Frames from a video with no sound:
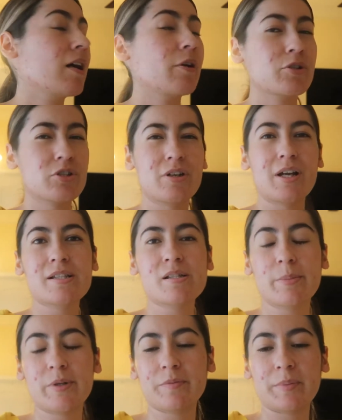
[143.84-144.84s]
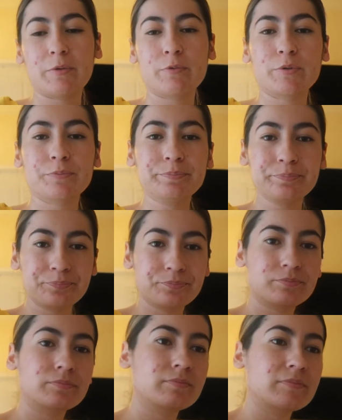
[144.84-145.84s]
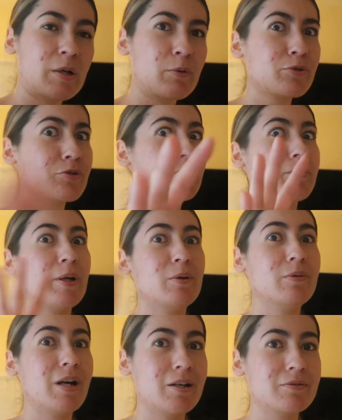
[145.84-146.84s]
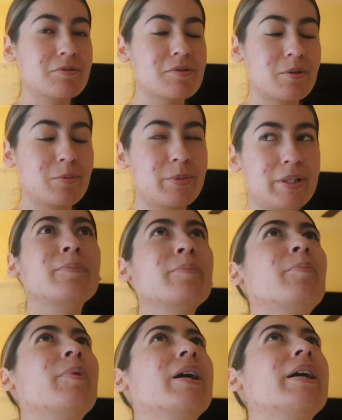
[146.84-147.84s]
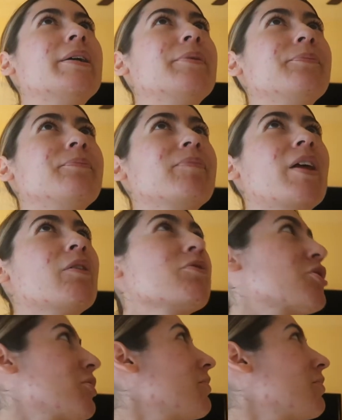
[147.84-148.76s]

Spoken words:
I'll show you guys a bit of my room. I won't show you my whole house though, but I'll show